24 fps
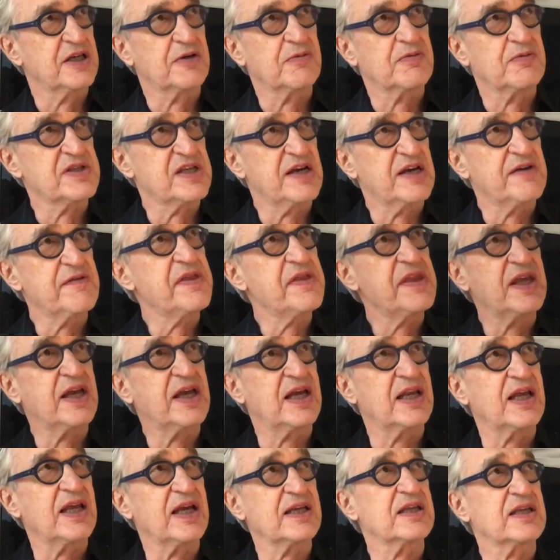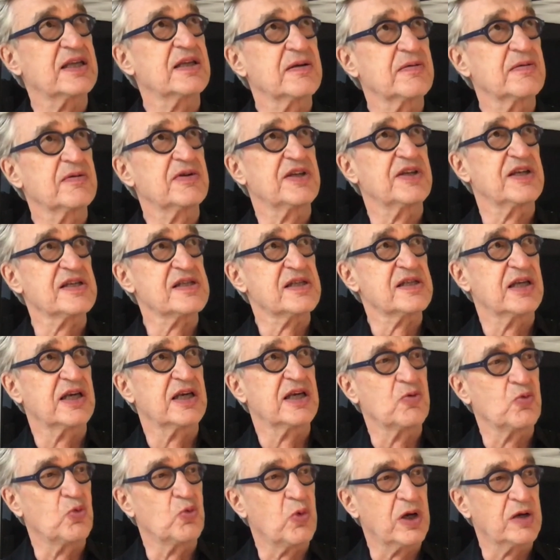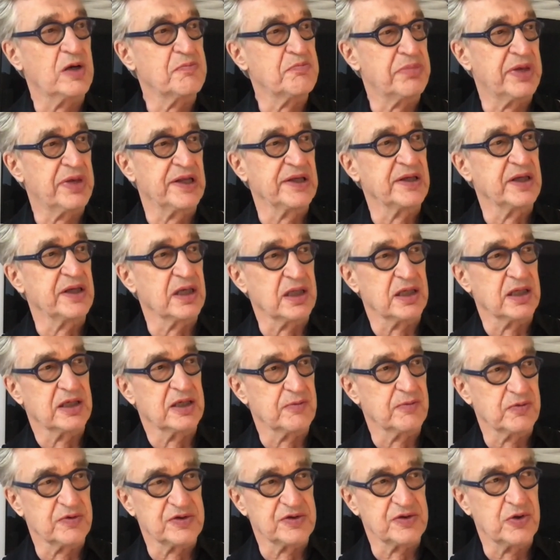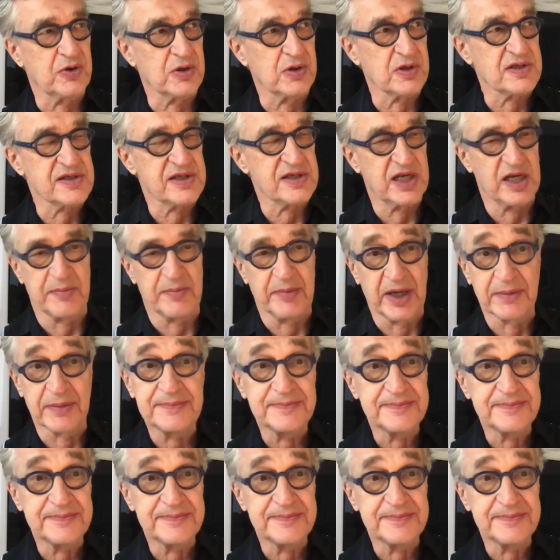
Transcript: It was everything I liked just in one bundle. It was called cinema.